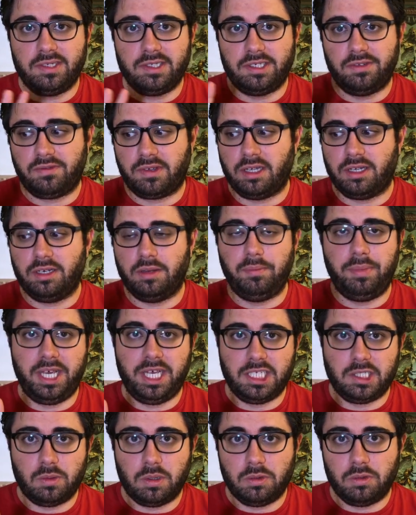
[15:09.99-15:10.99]
You've got the
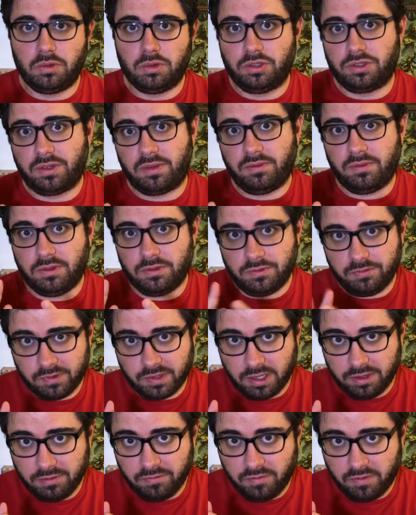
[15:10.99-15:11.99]
base one, which you've
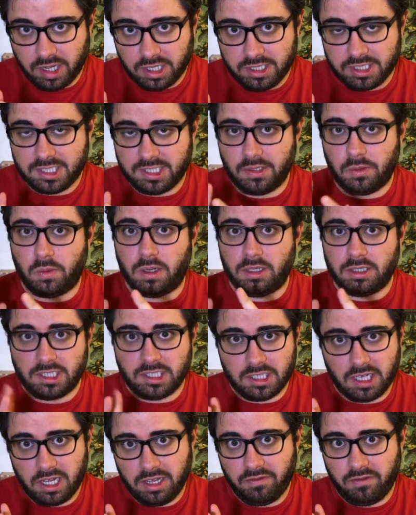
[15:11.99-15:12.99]
got the fantasy one,
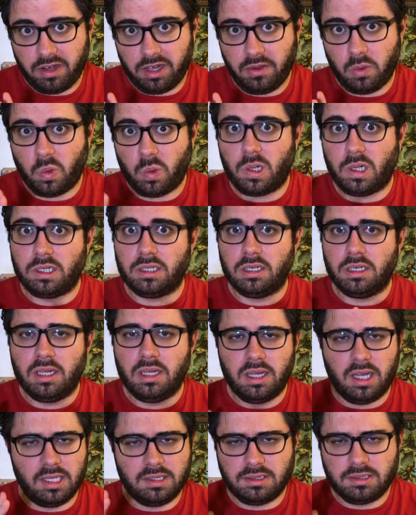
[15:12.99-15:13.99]
sci-fi one,
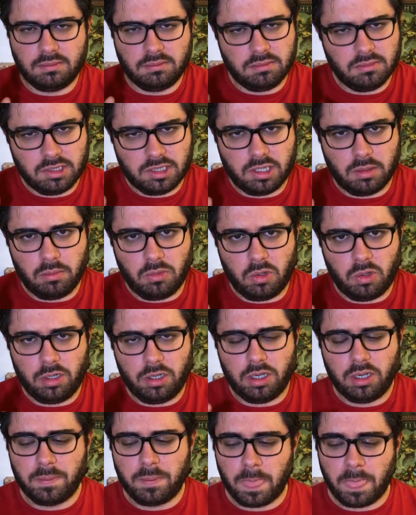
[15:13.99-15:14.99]
and some
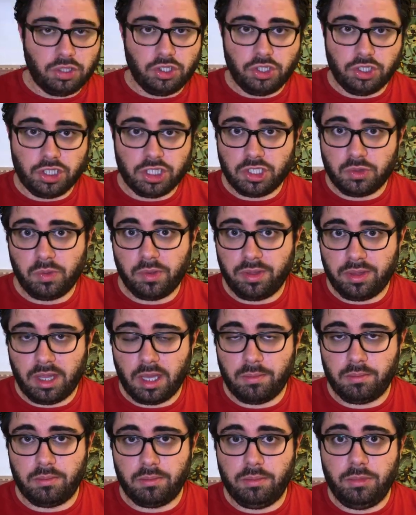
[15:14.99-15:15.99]
more. Just with
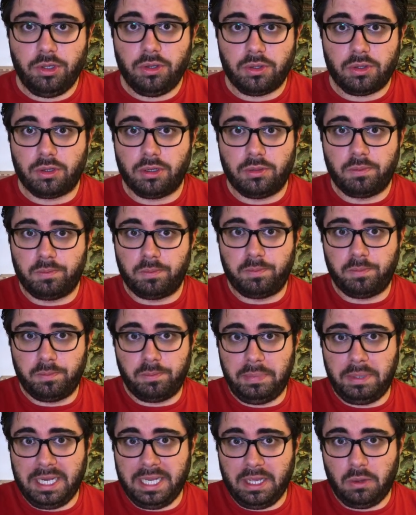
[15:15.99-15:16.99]
them, you could
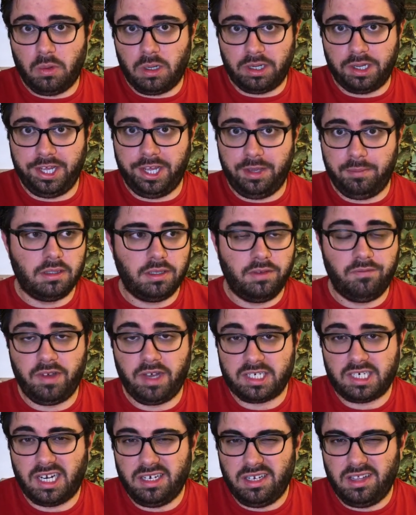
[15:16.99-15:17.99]
play one game. In
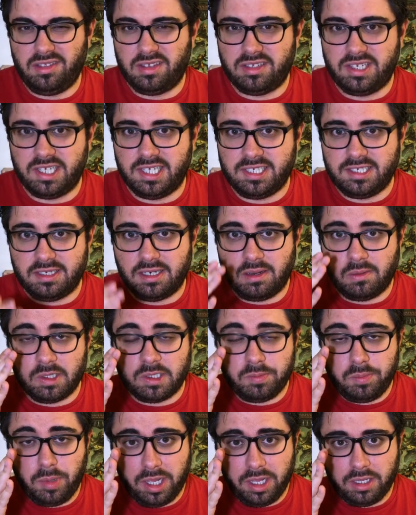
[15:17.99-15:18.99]
fact, I did the test and I was
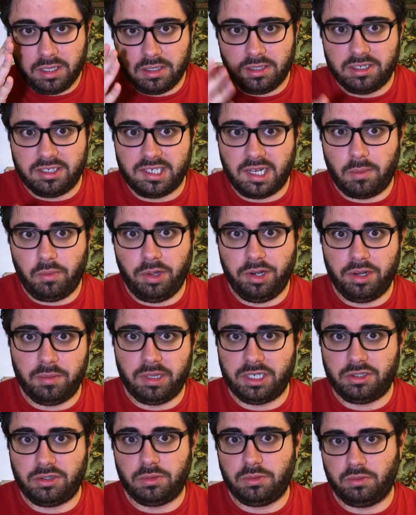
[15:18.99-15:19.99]
playing in Subway, in the
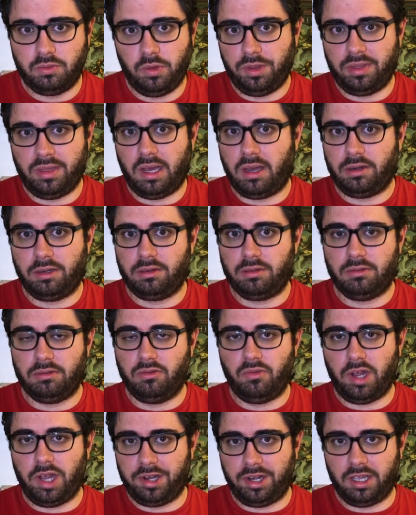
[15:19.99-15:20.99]
Metro, without
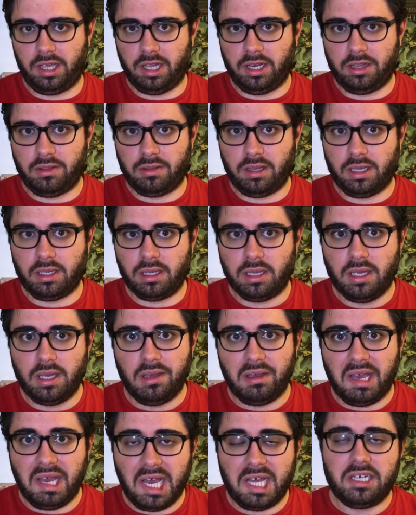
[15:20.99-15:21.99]
writing anything,
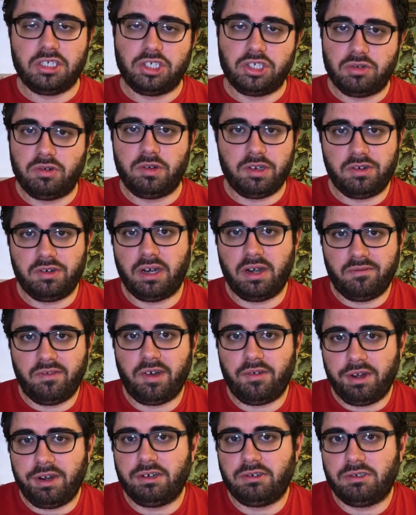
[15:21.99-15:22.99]
and it generated a
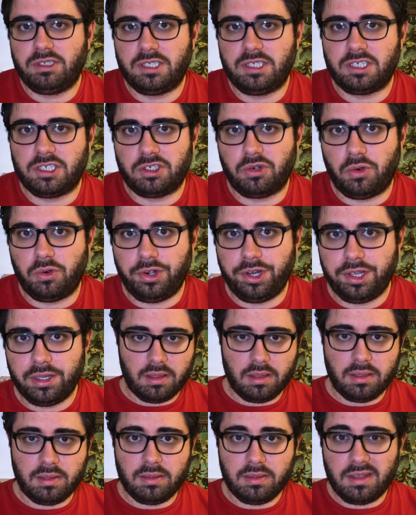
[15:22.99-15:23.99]
very interesting story.
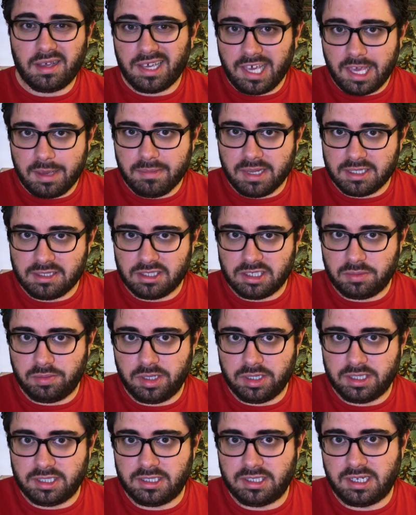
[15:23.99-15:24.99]
The Game Master's
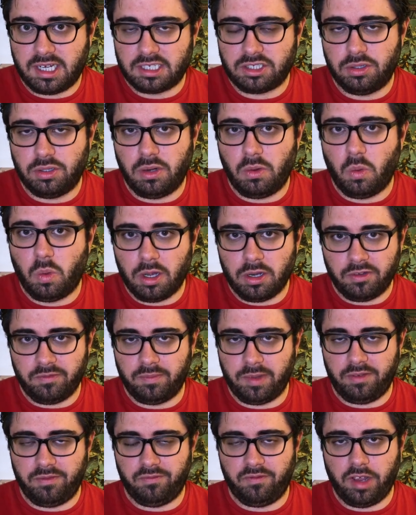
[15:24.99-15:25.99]
Apprentice is actually one of
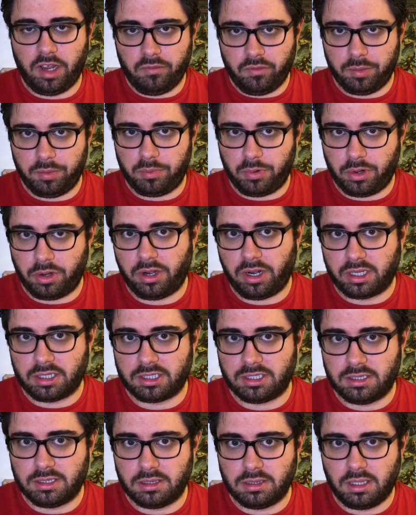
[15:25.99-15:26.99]
my favorite
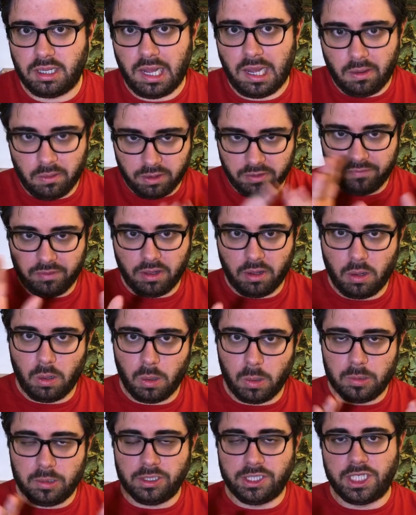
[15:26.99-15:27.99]
products out of the
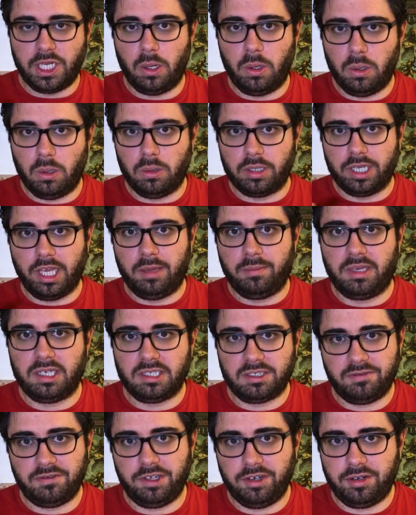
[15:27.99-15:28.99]
whole solo gaming
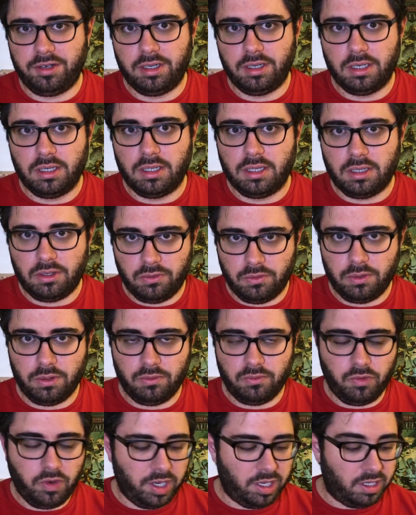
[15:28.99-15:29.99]
sphere.
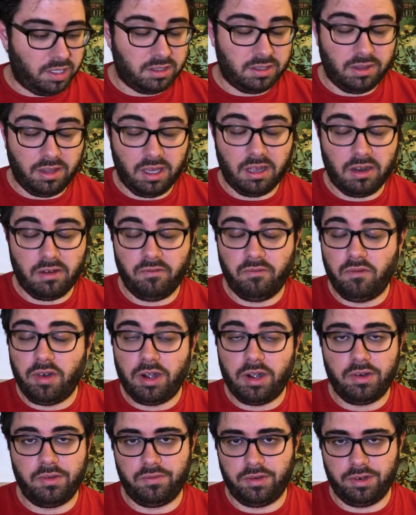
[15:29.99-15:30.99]
Really, they are
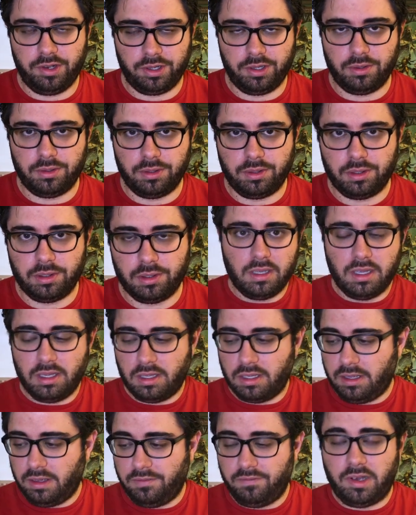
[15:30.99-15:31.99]
very, very good.
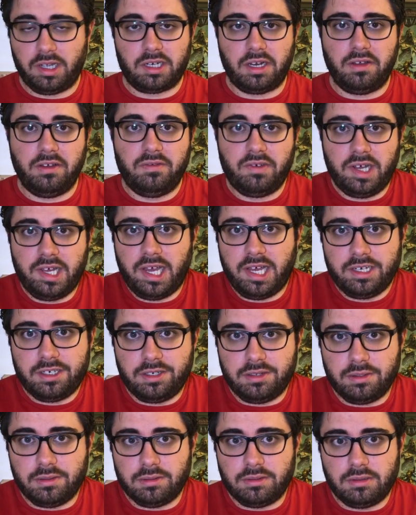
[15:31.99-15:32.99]
In fact, if I had
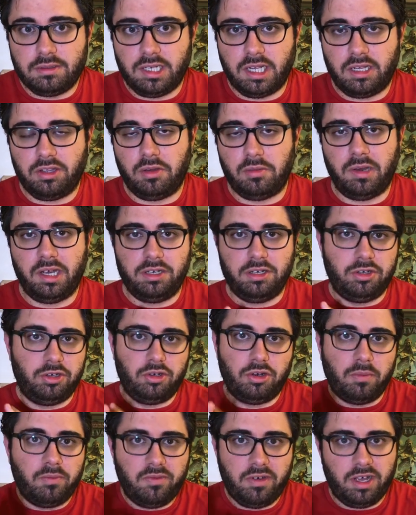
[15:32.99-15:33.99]
to tell you my
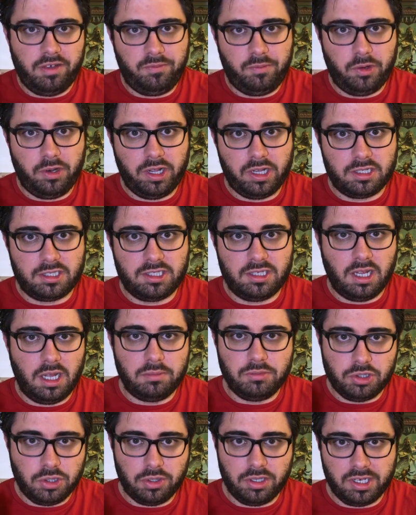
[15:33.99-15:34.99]
top five products, I'm
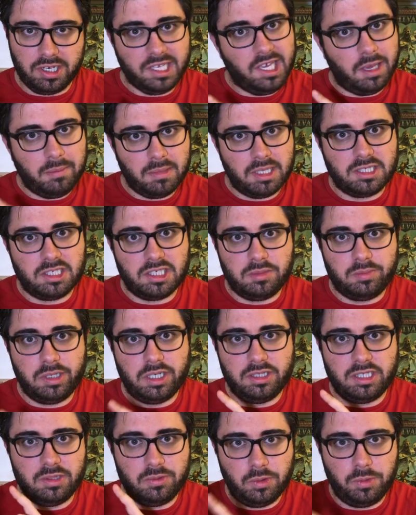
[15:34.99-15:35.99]
sure the Game Master's
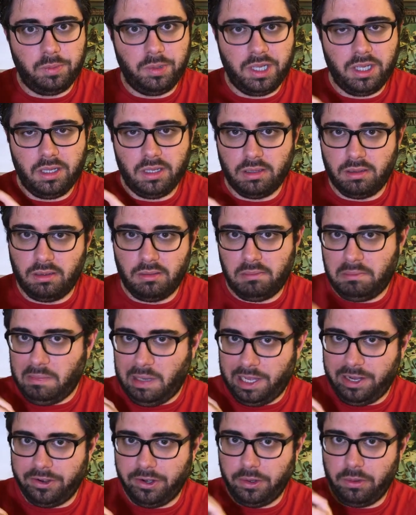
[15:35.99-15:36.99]
Apprentice would be, I
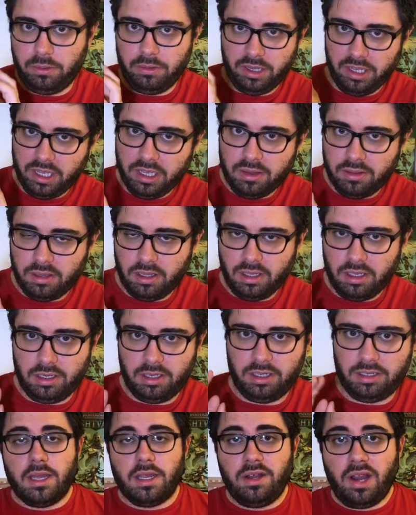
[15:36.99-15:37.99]
don't know, in, in
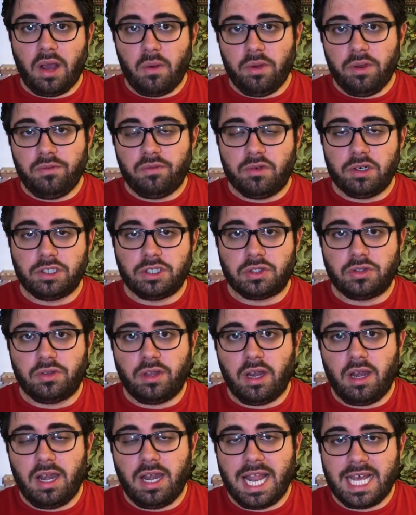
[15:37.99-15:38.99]
it. Now we've reached the
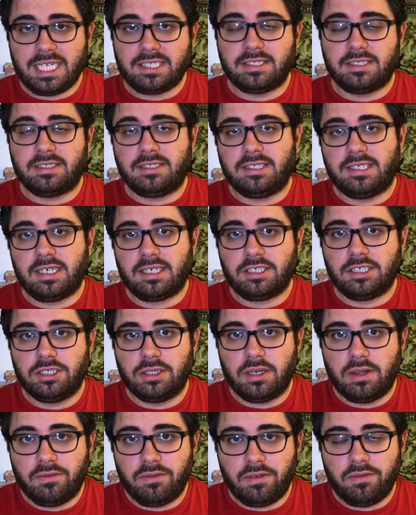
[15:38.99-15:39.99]
last section
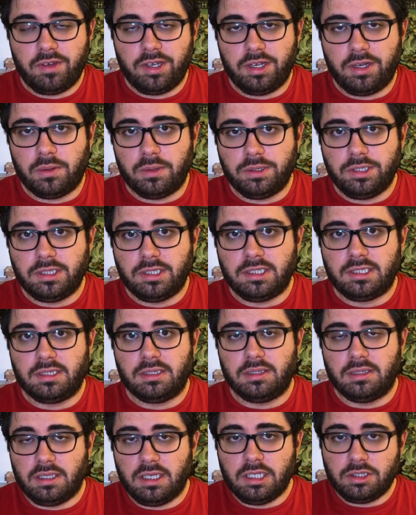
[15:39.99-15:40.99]
of the video, which is
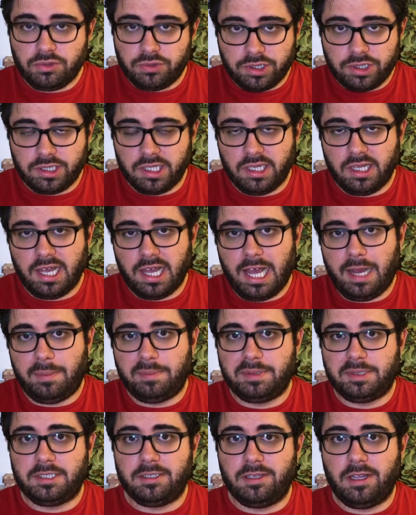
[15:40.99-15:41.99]
interesting
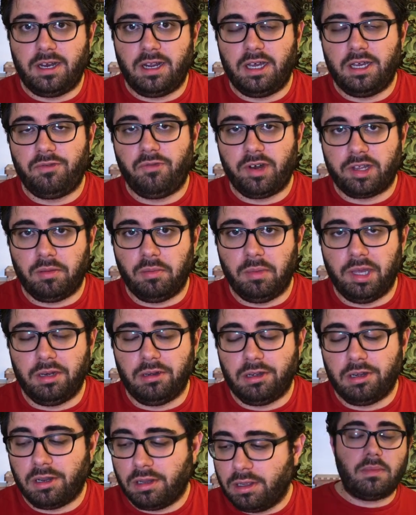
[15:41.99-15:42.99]
apps that I recommend.